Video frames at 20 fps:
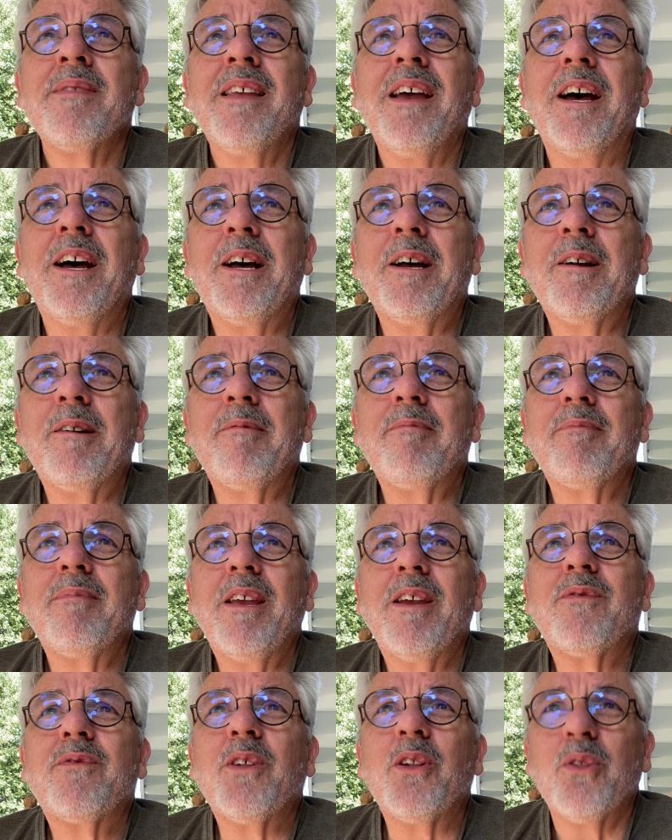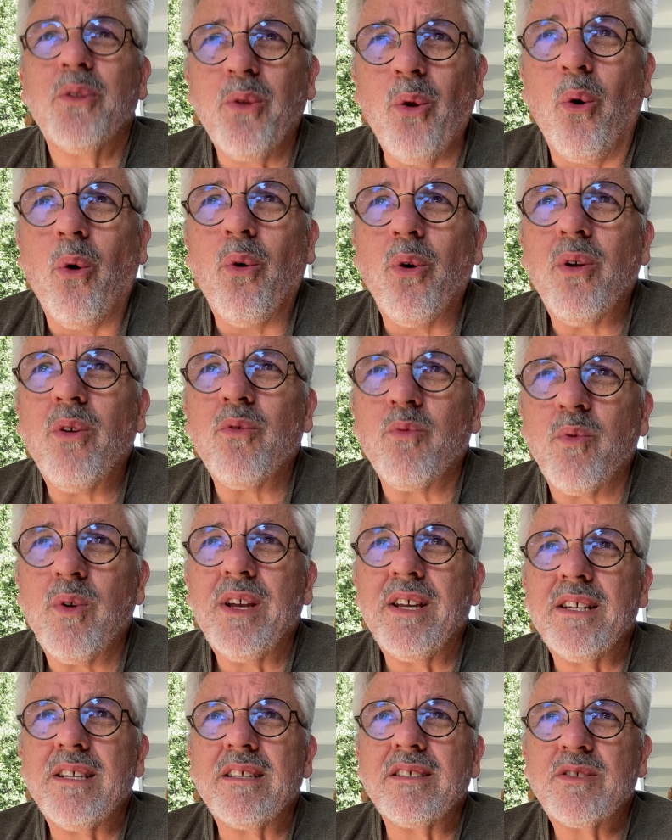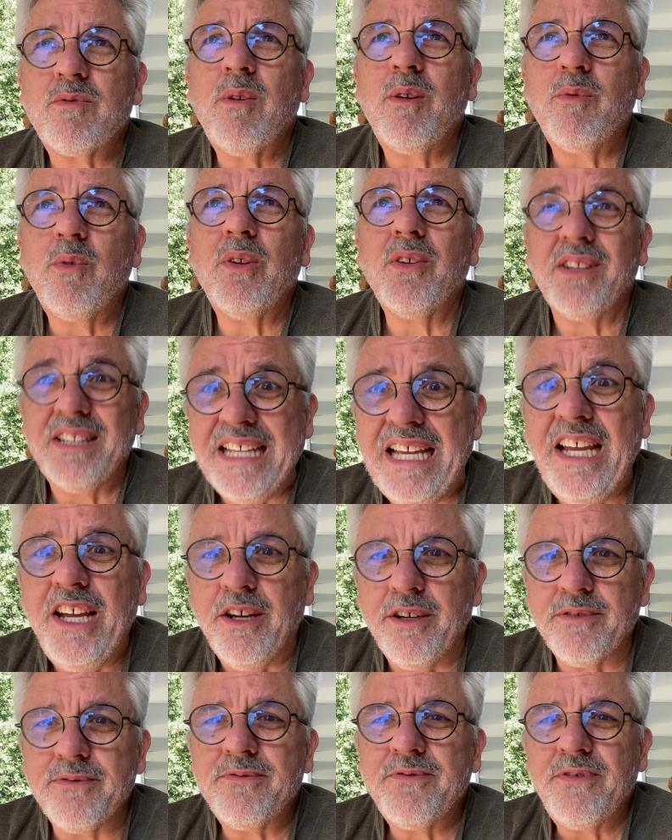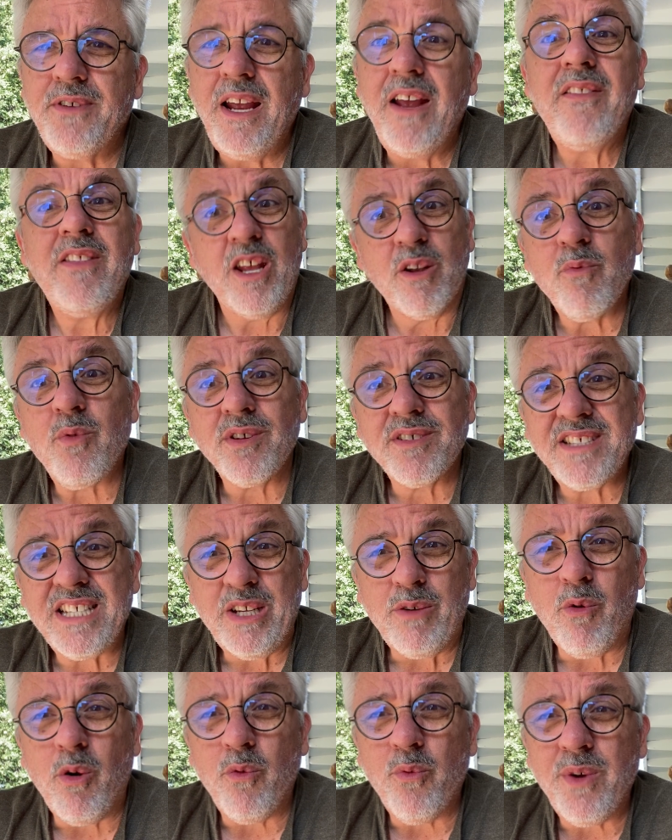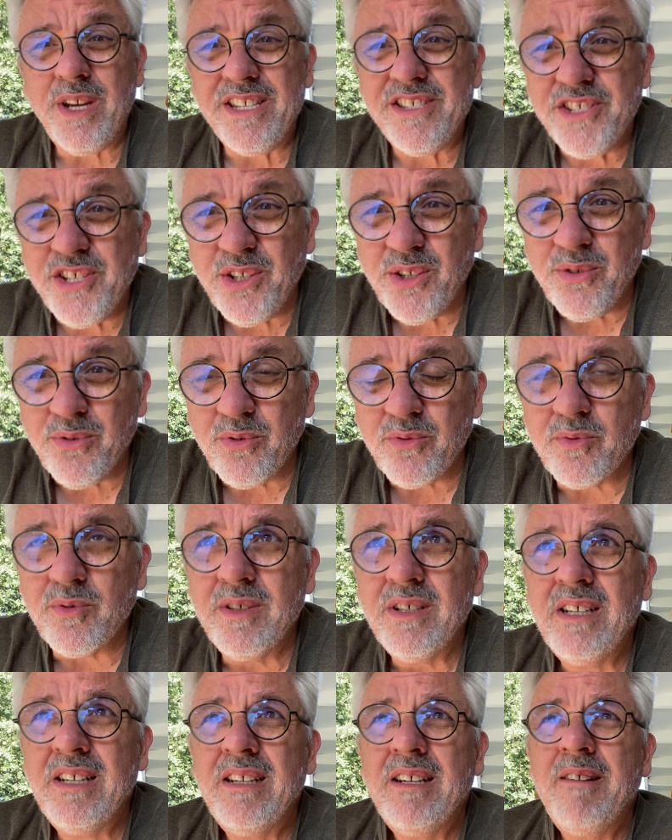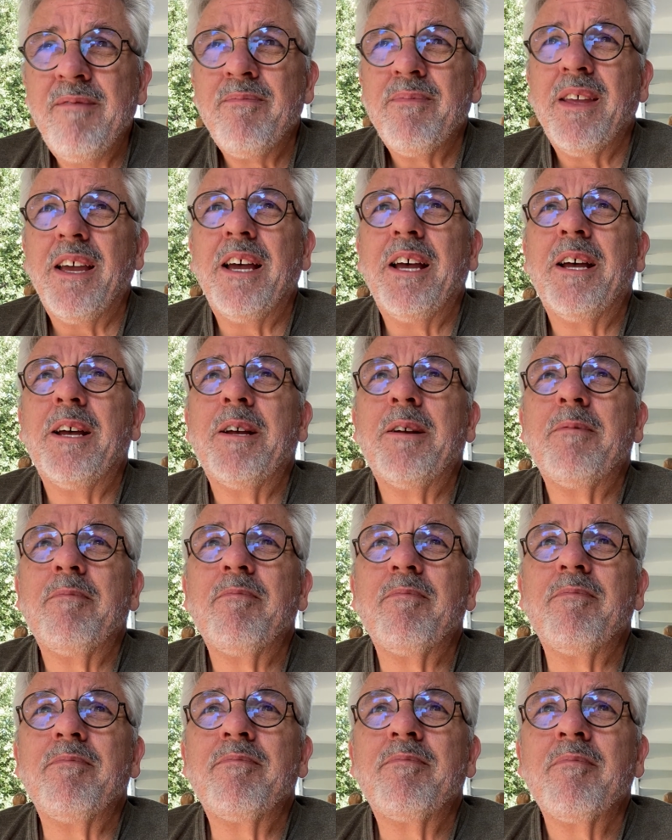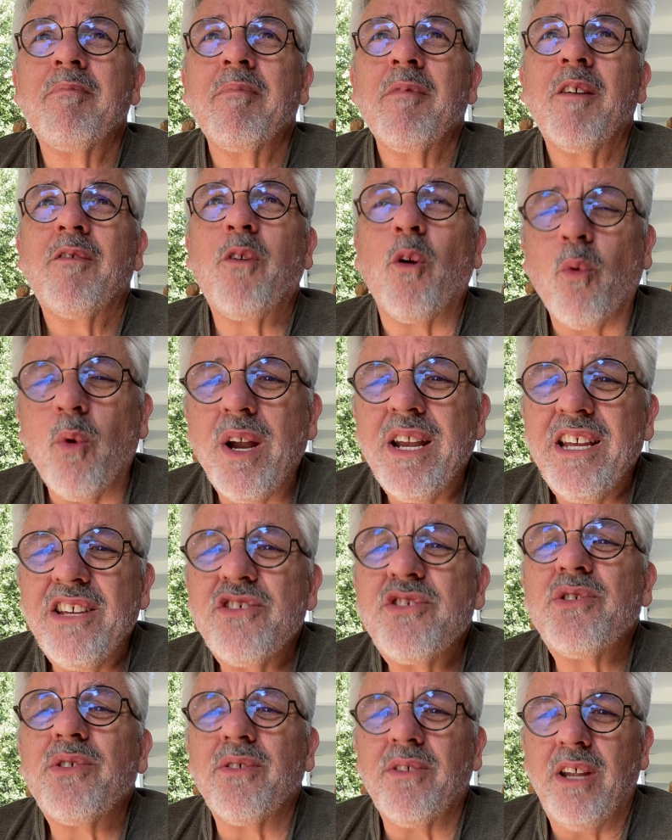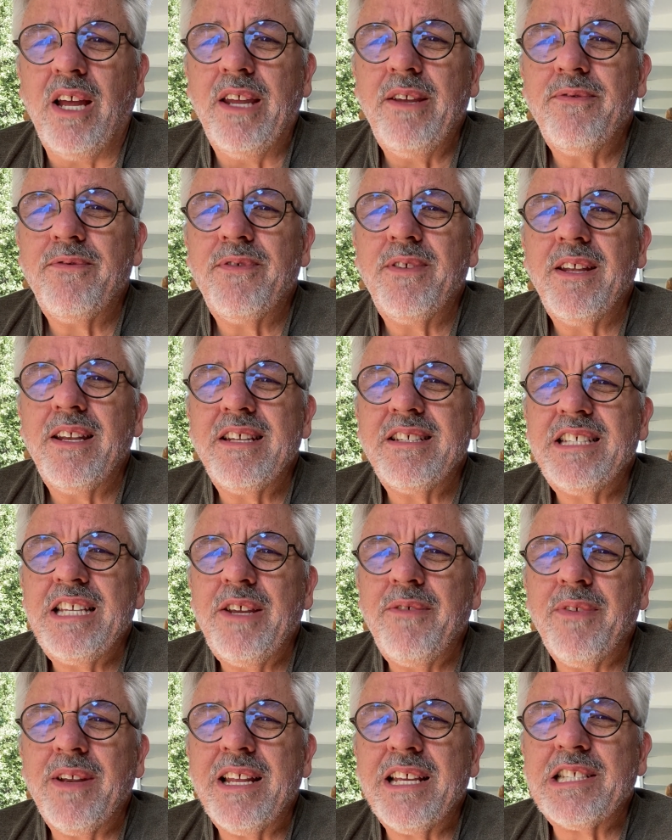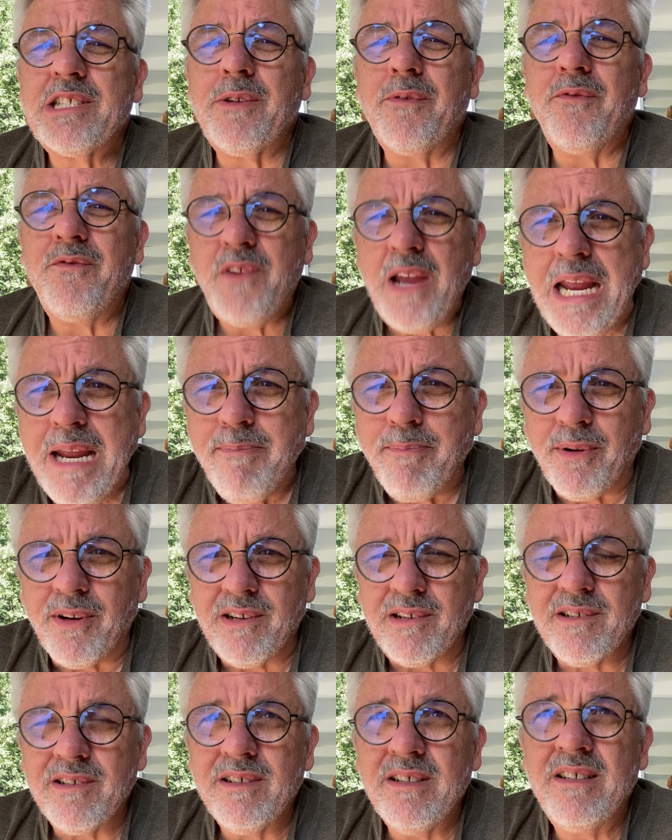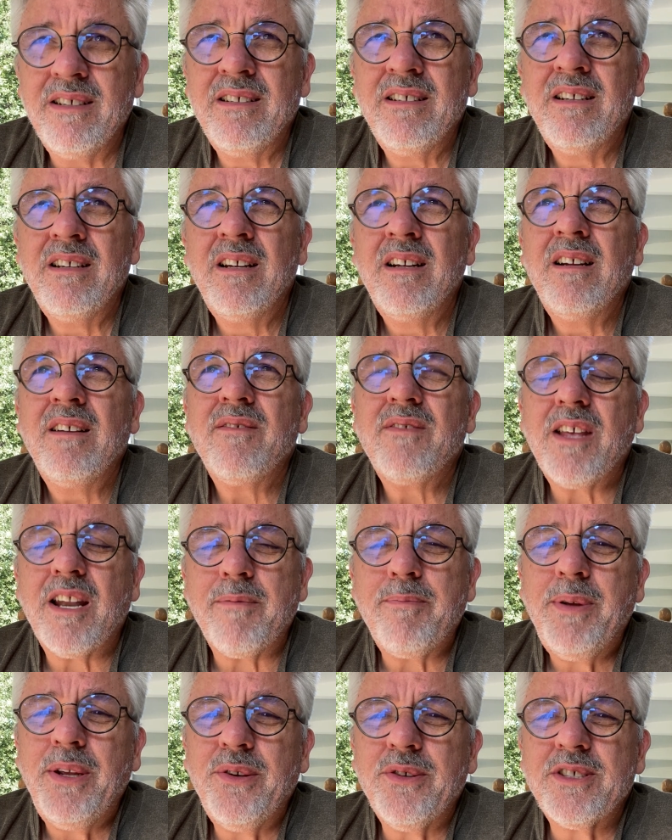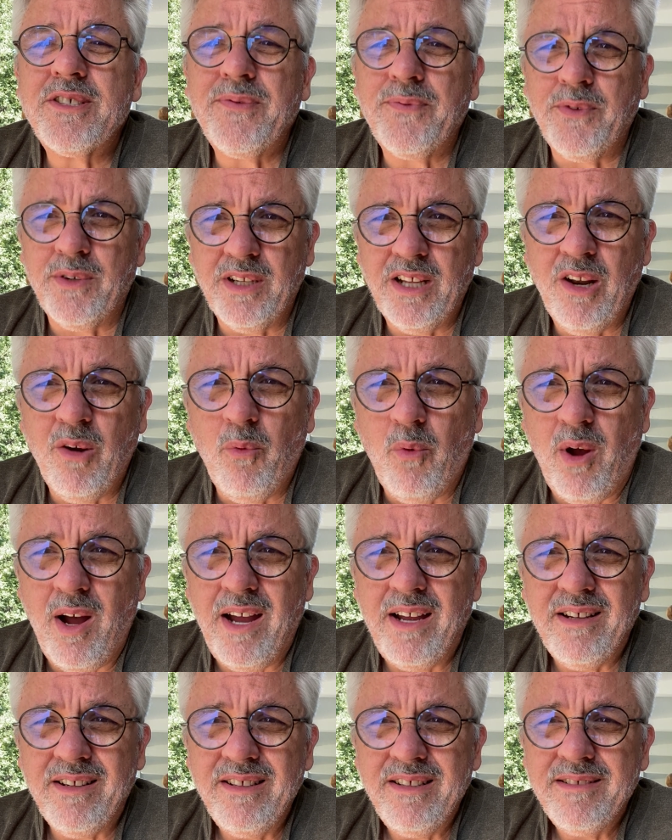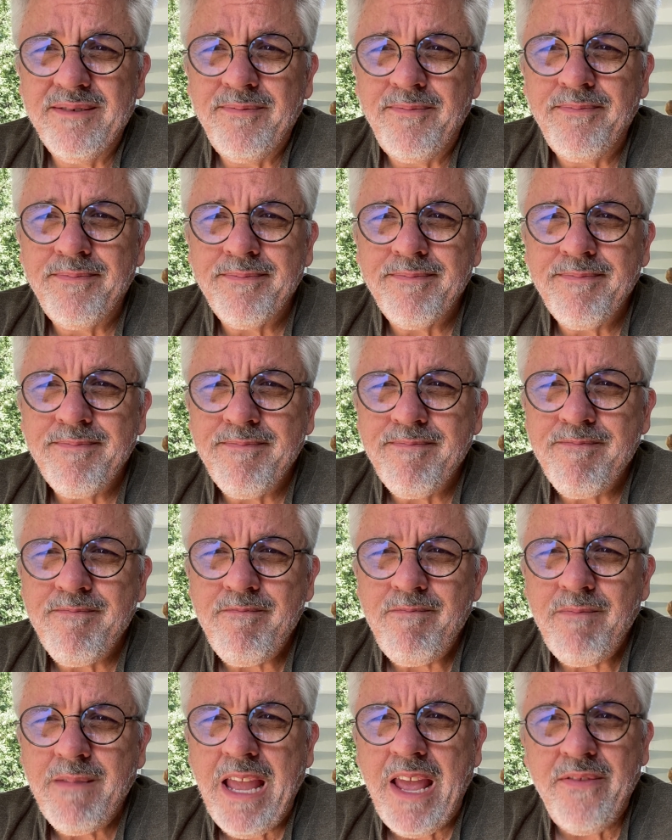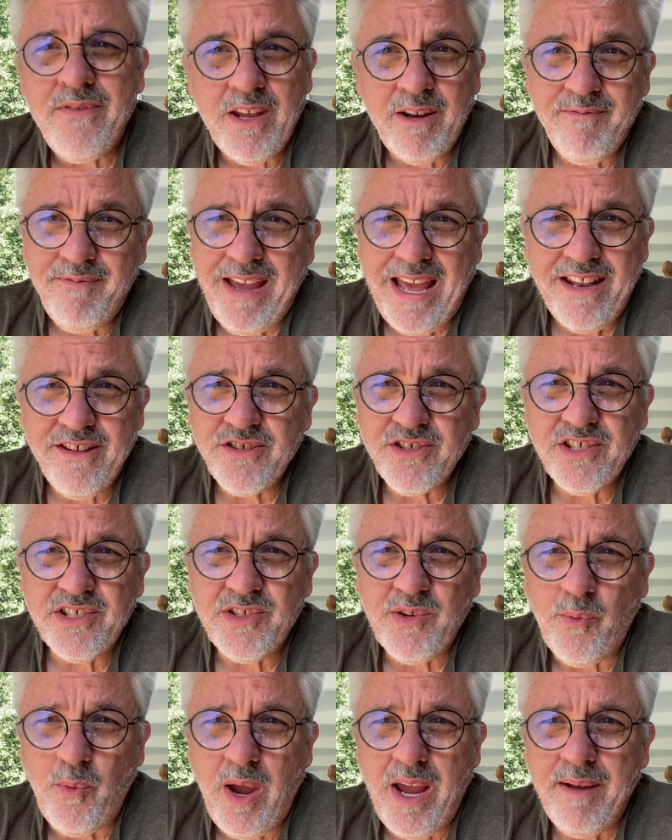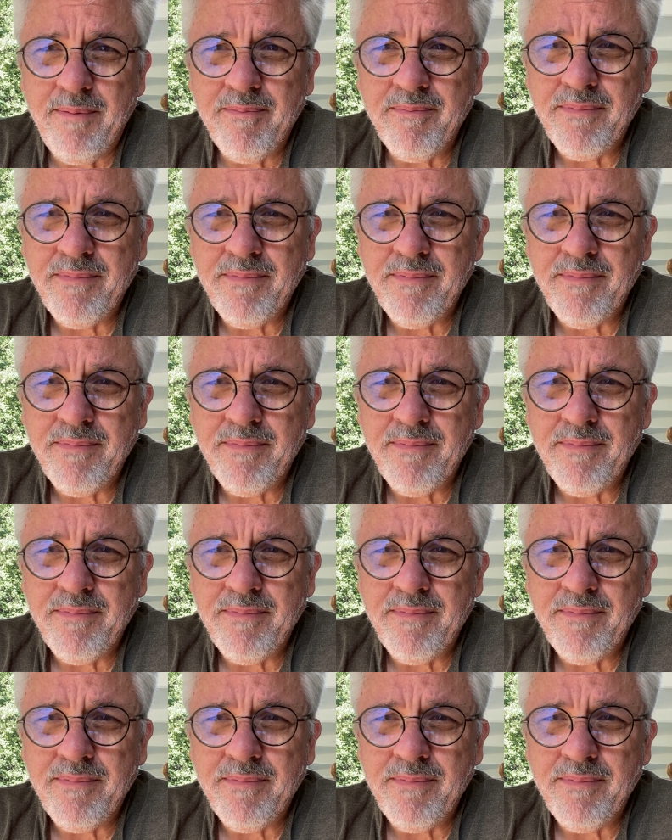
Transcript: If the Lord wills, we will live and then we'll see what we do. For what is your life? It is even as a vapor that appears for a little while and then vanishes away.